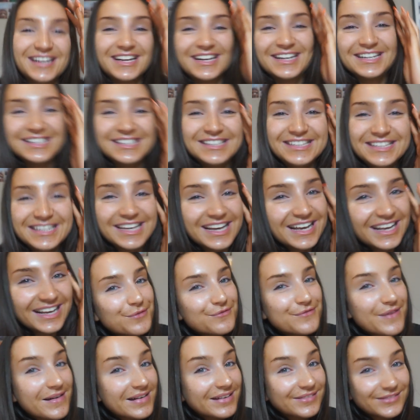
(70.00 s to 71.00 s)
And yeah,
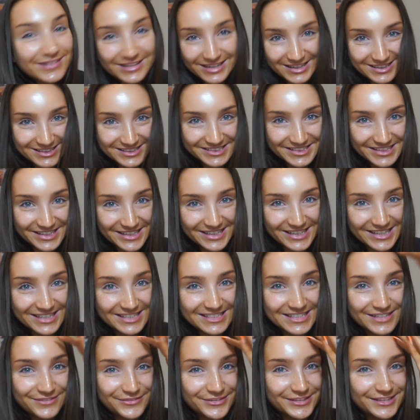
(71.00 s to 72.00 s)
very very excited.
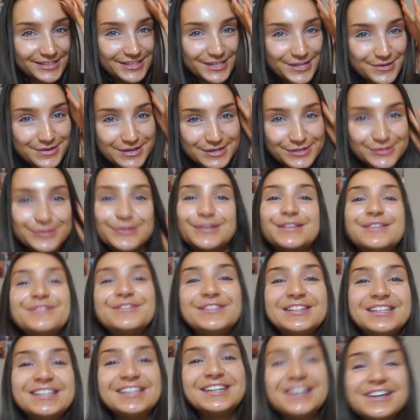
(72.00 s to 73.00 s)
If you do enjoy the
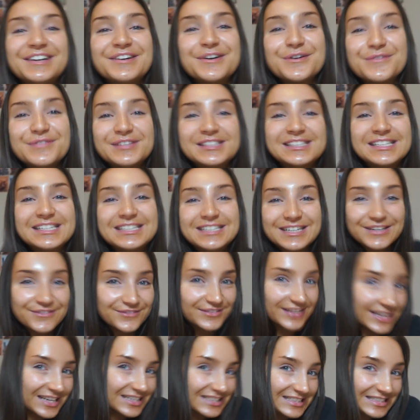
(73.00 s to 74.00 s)
video, obviously don't
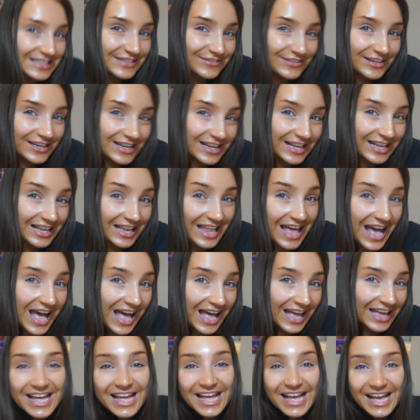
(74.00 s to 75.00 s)
forget to give it a
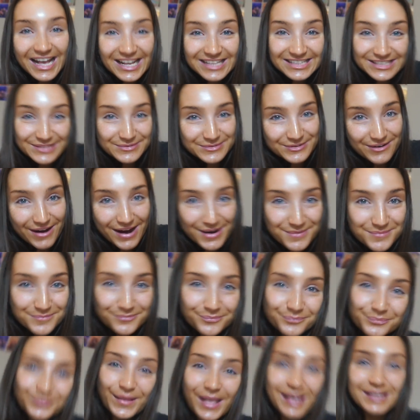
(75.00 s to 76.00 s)
like and subscribe
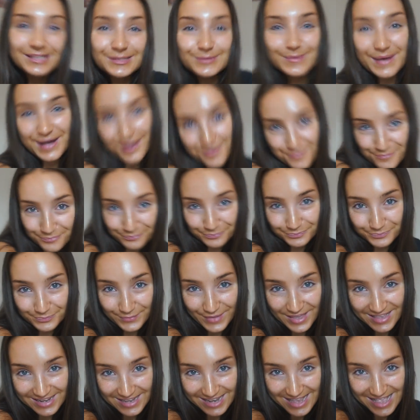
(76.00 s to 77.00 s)
as well,
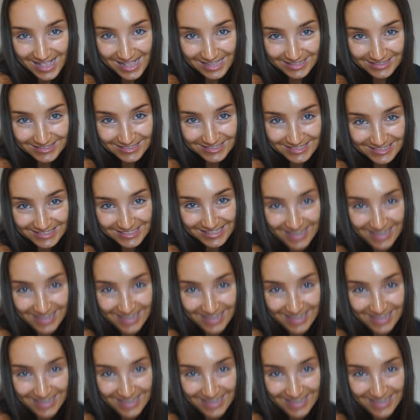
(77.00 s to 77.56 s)
and let's